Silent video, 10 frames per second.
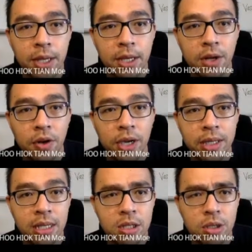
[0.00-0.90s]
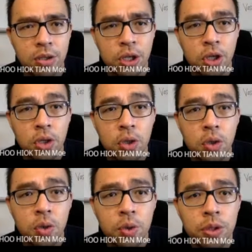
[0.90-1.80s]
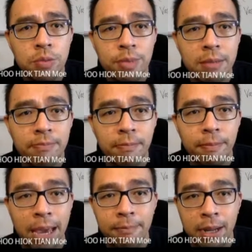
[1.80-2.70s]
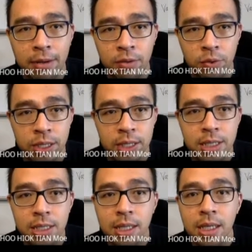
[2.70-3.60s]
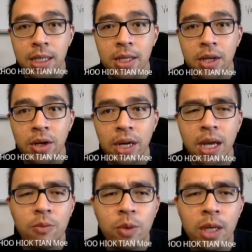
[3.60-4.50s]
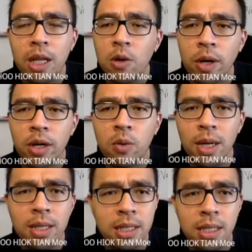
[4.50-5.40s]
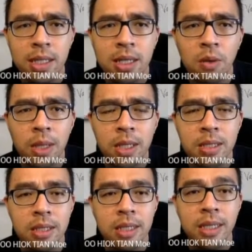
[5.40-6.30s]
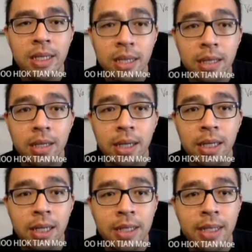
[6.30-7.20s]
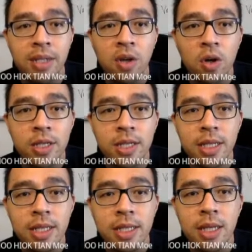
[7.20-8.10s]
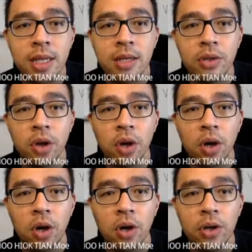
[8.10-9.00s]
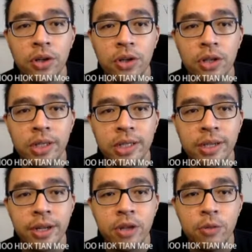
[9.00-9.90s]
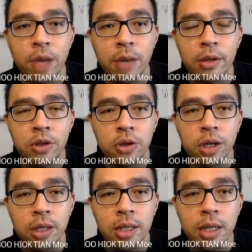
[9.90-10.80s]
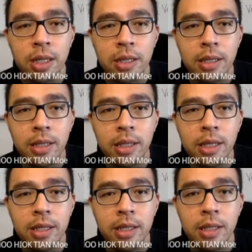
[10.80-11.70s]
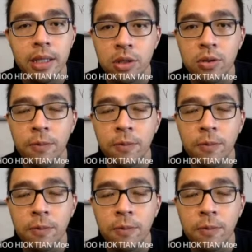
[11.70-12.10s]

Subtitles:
okay, there's this huge big back part to this. Okay, and we kind of wonder what is in here. What is in here that causes your your screen to be able to show the tit itu?